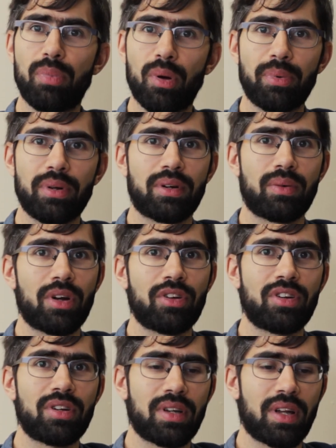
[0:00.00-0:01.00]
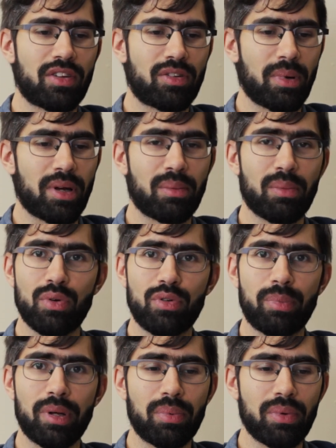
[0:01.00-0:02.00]
popular question, asked by the most
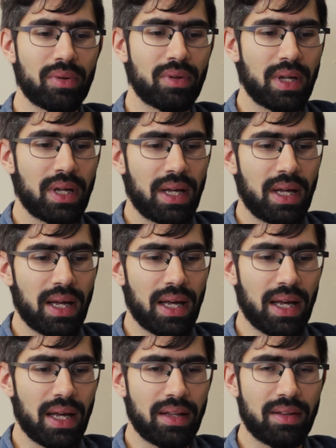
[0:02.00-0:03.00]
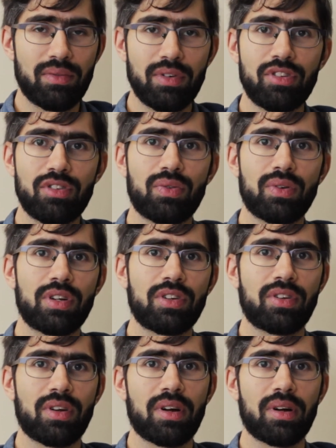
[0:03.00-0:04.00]
people, and the reasons for
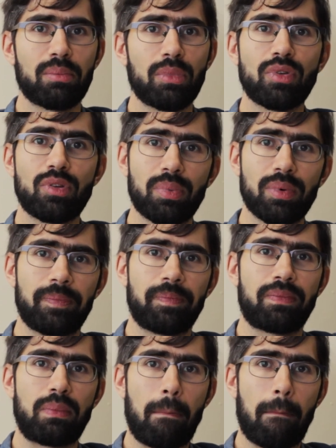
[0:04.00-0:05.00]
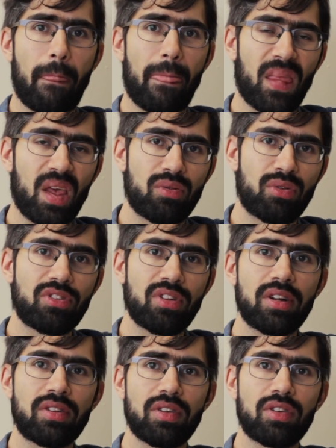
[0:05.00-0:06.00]
this are multiple. For
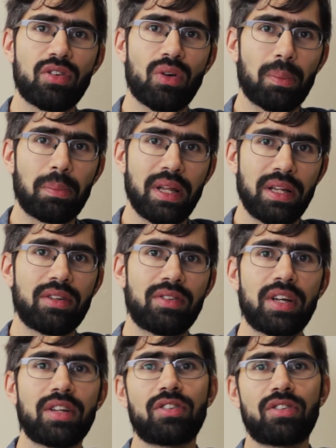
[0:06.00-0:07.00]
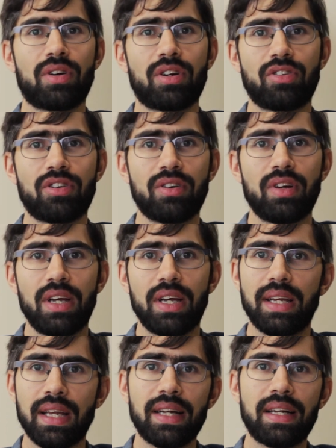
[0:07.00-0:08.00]
starters, our planet data structure
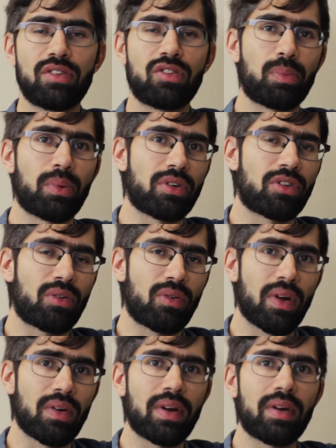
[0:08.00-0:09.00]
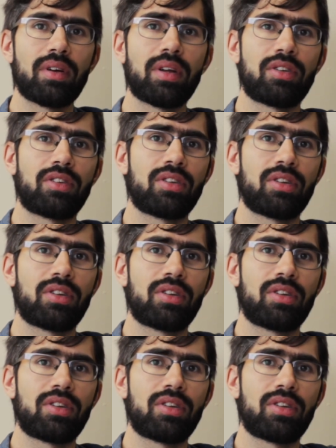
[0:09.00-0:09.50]
innately supports square areas.